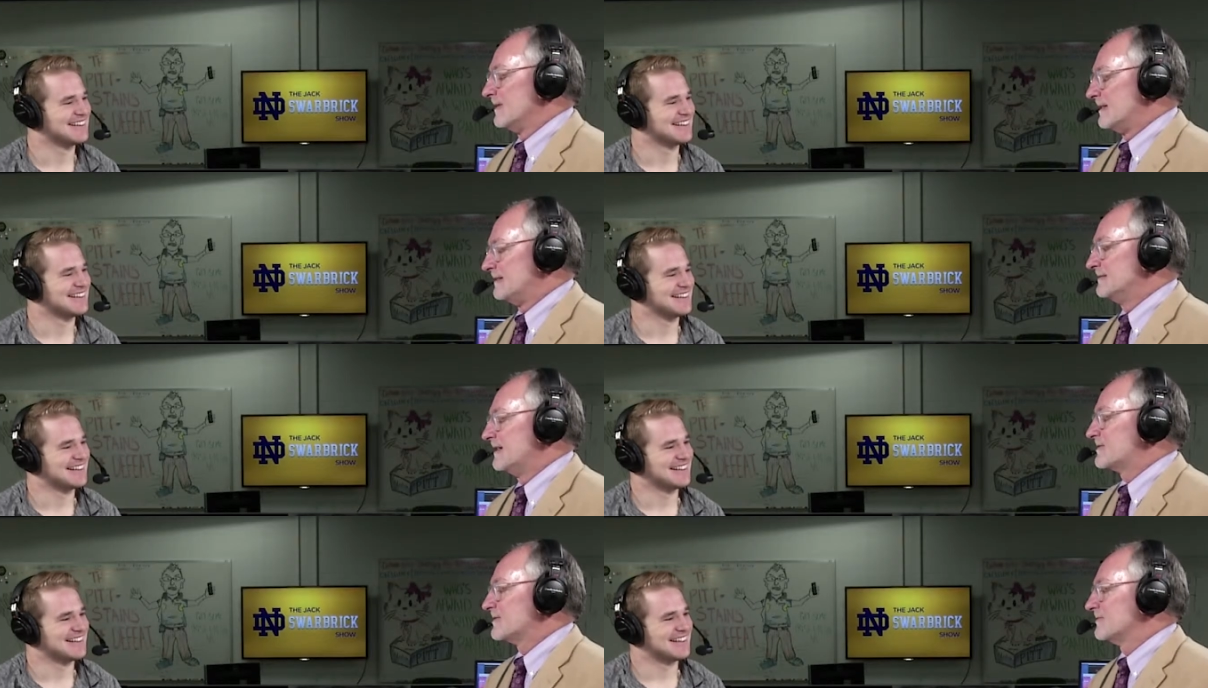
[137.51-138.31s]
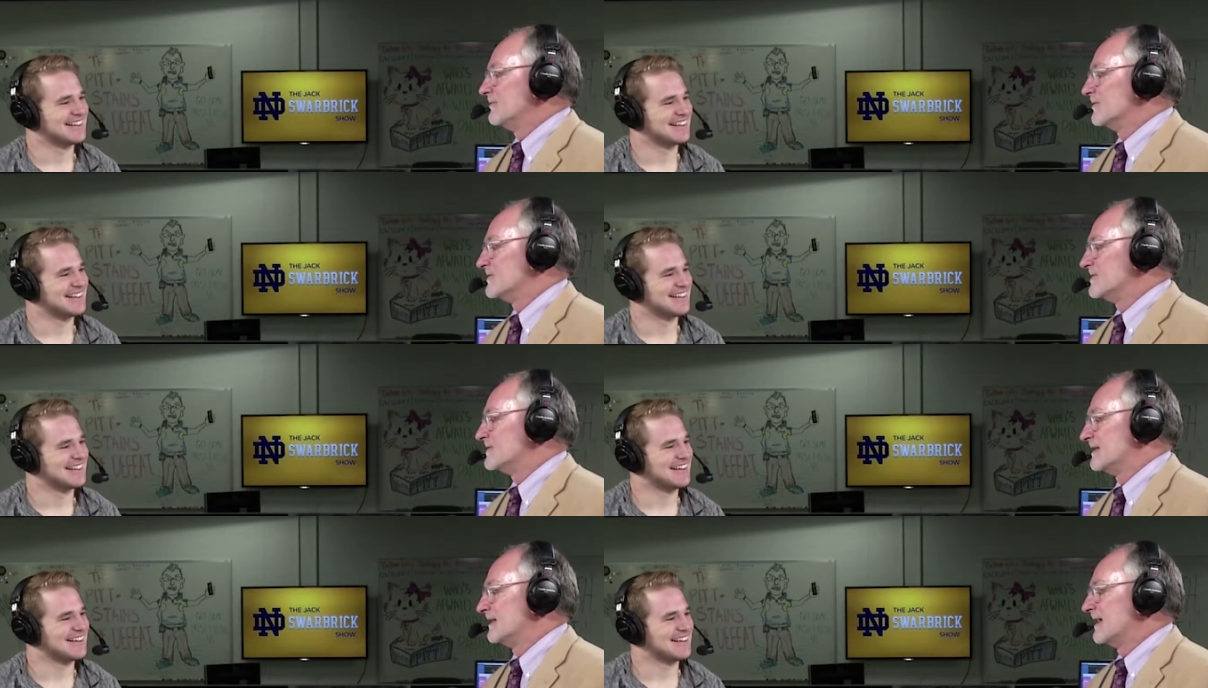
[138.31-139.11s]
Speaker 1: uh, they certainly were, as you
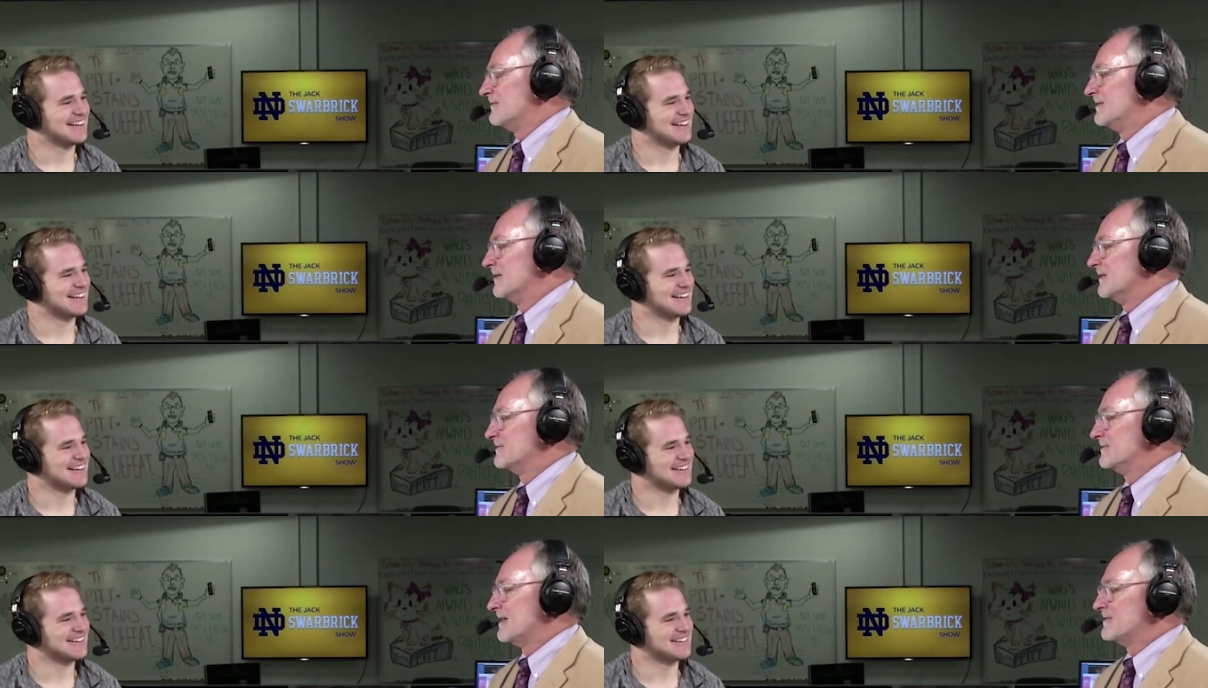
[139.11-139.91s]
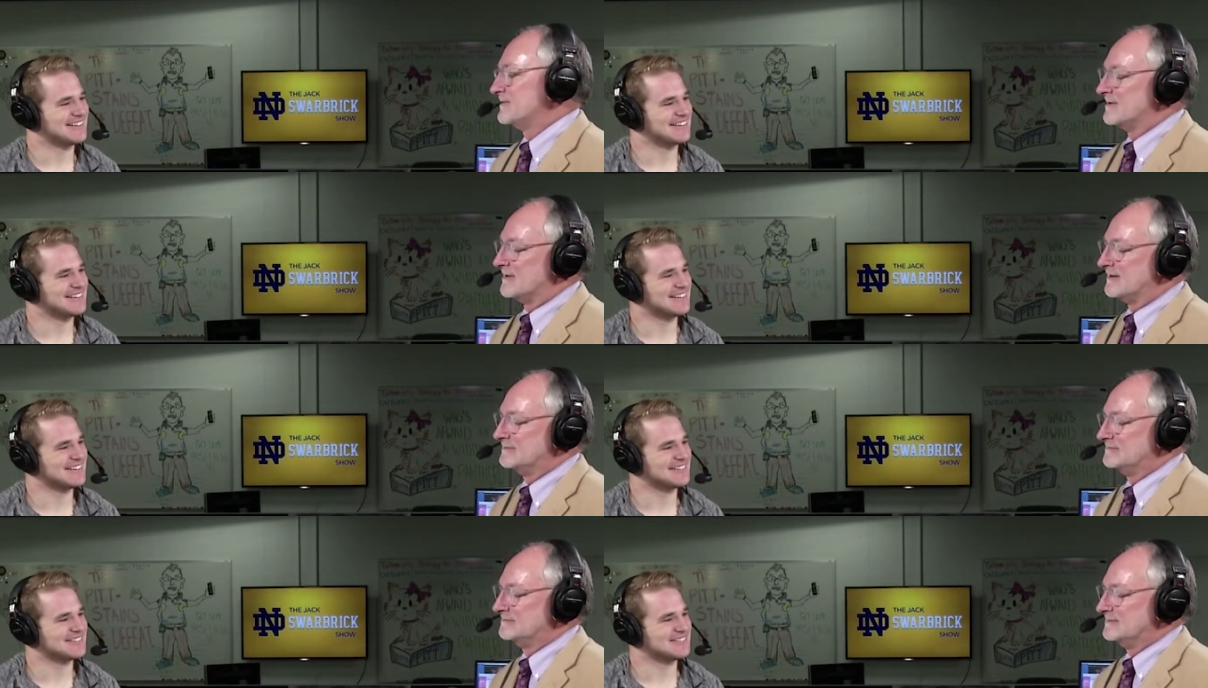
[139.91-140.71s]
said. They gave you know as as uh,
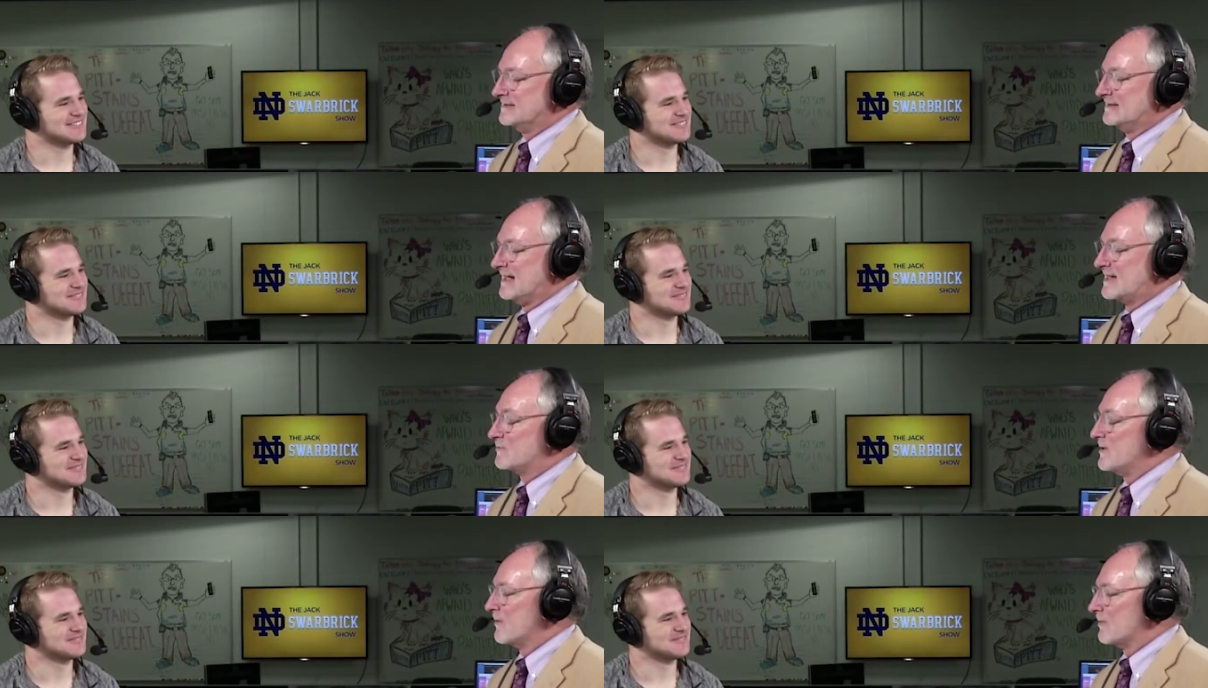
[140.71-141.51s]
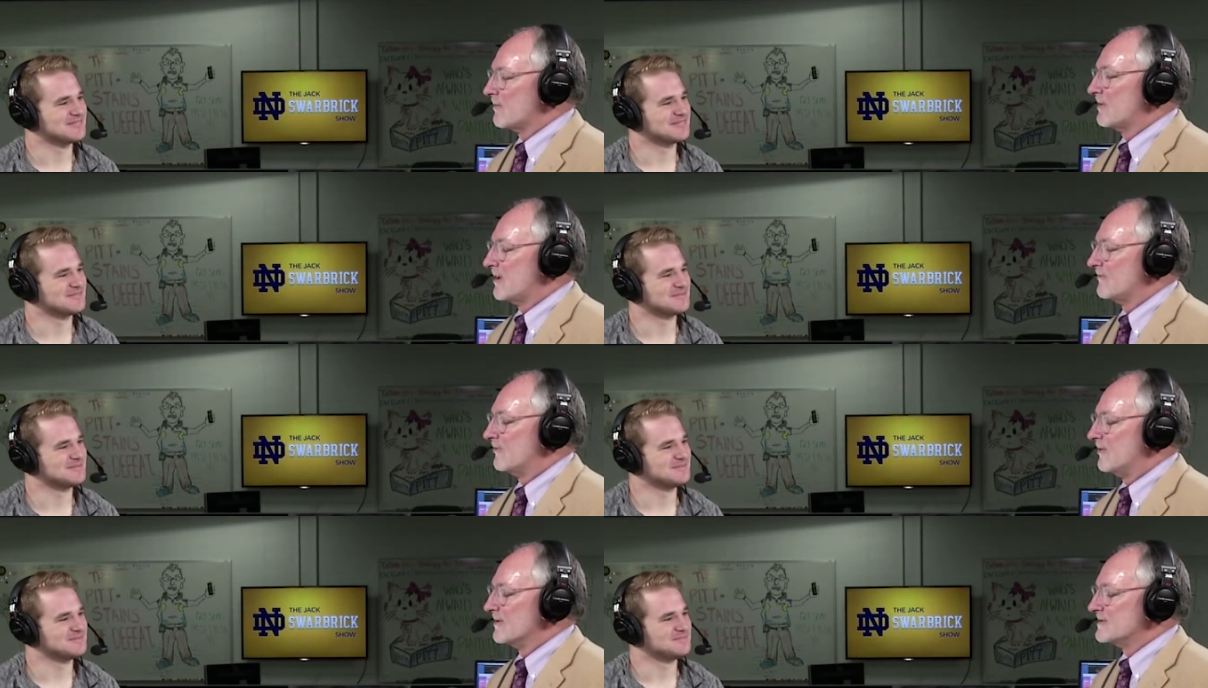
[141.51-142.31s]
as we were prepared
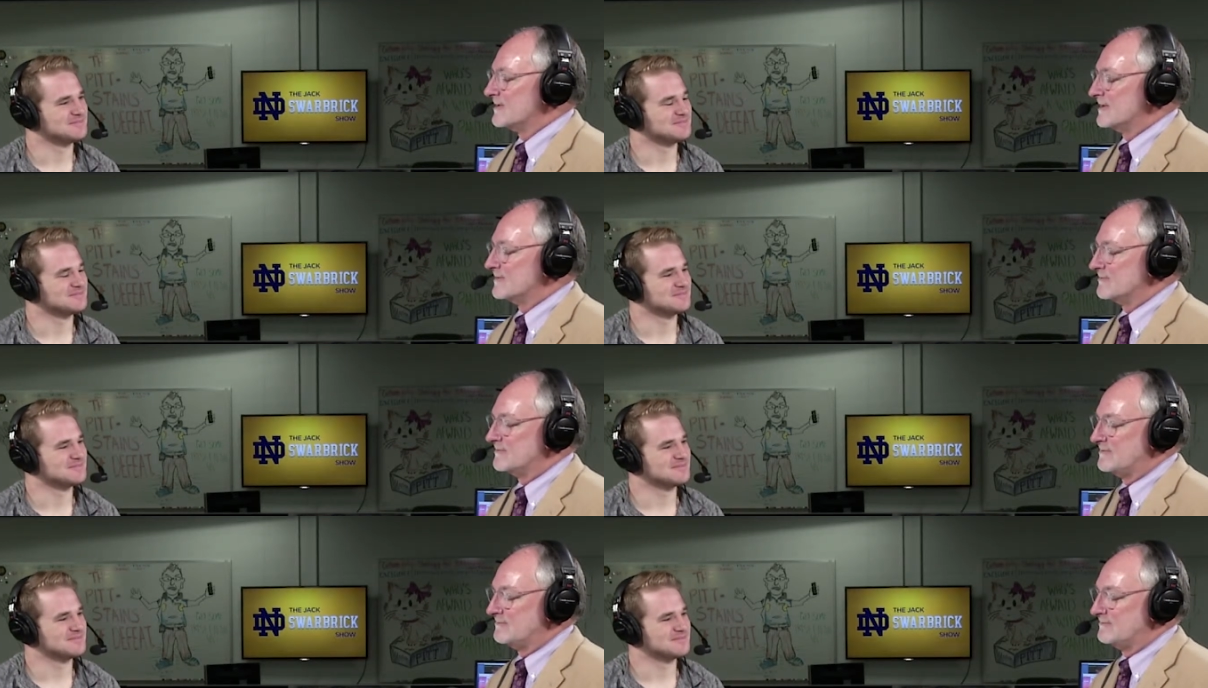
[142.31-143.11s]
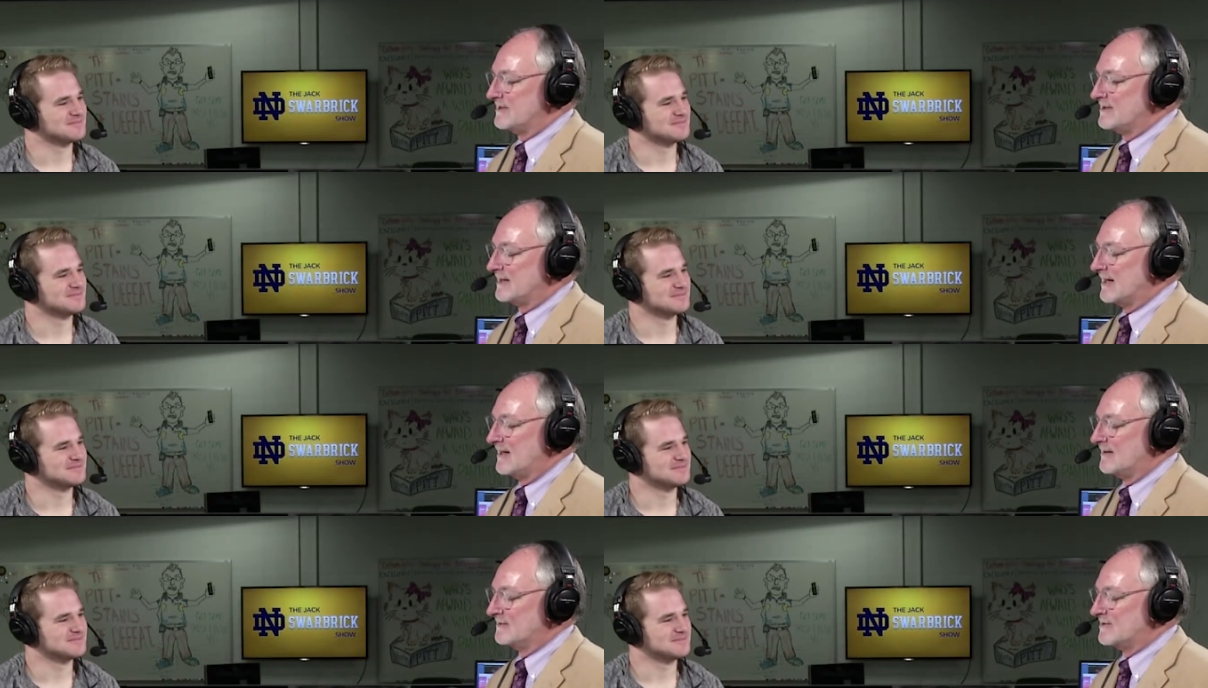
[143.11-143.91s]
for, as as we
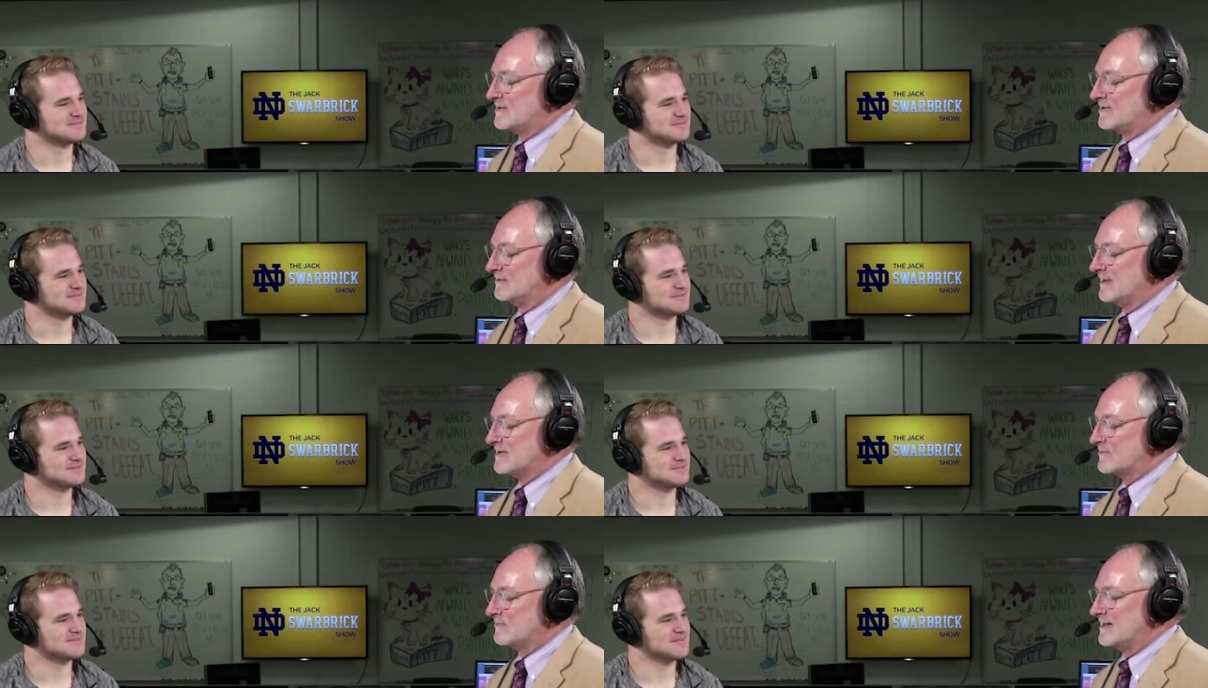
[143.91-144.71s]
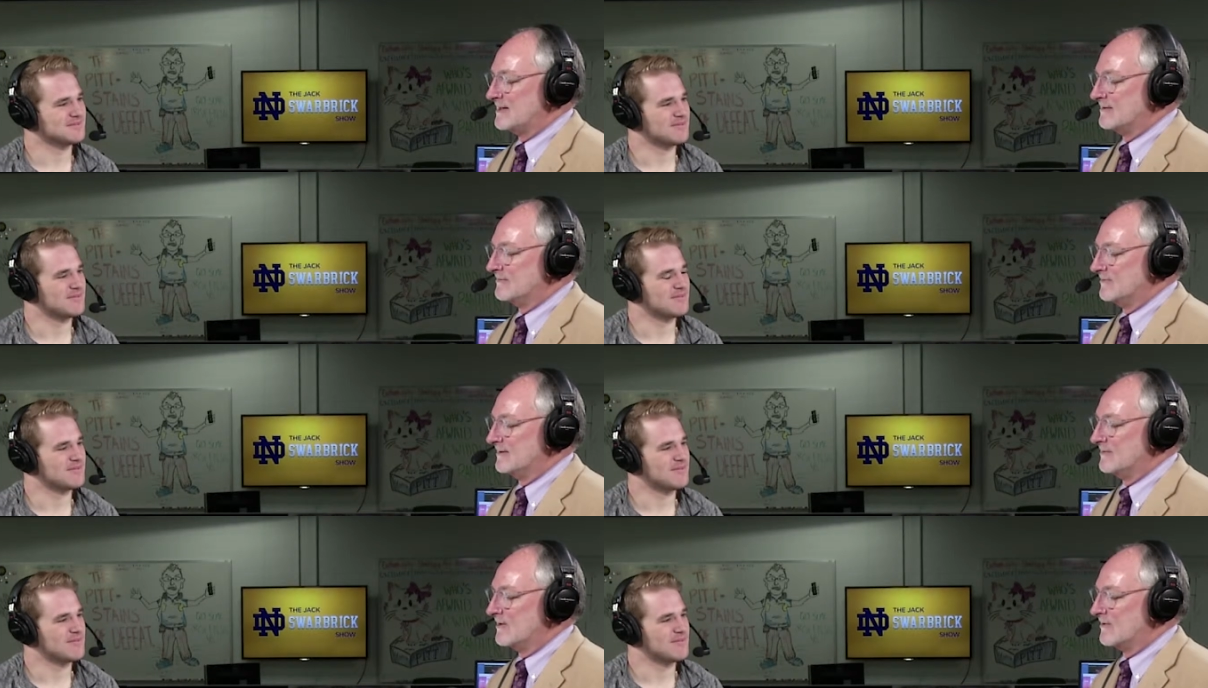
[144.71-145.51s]
indicated on this show last week, a
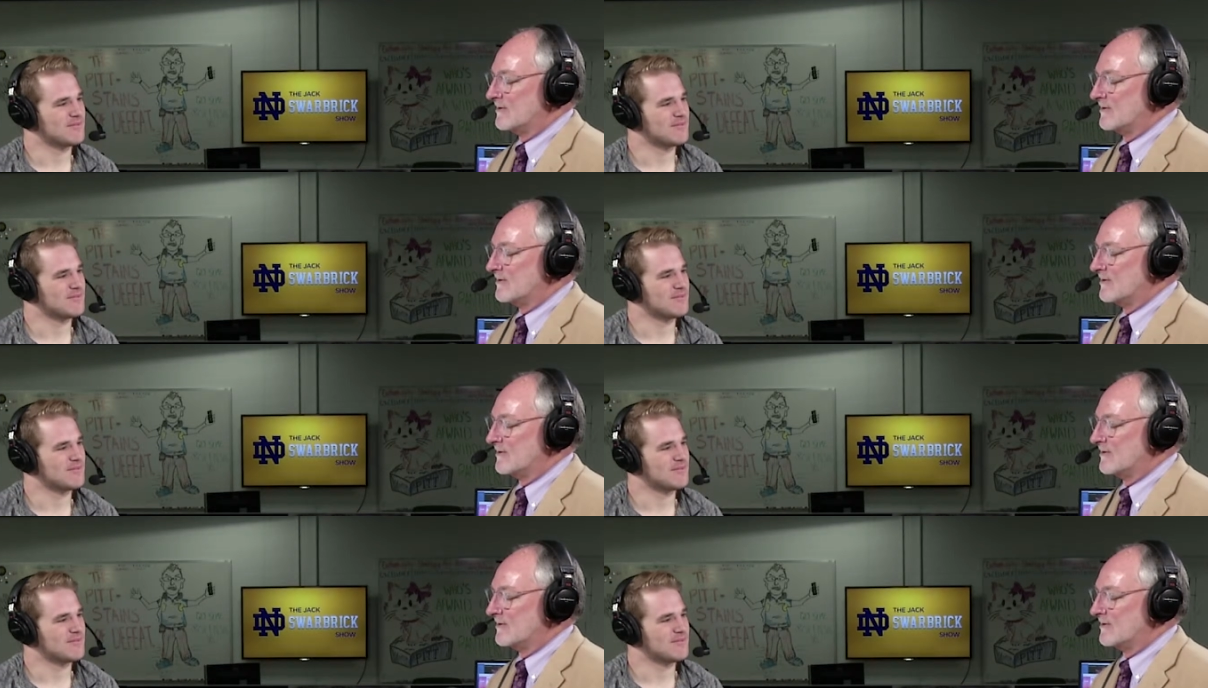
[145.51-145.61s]
really well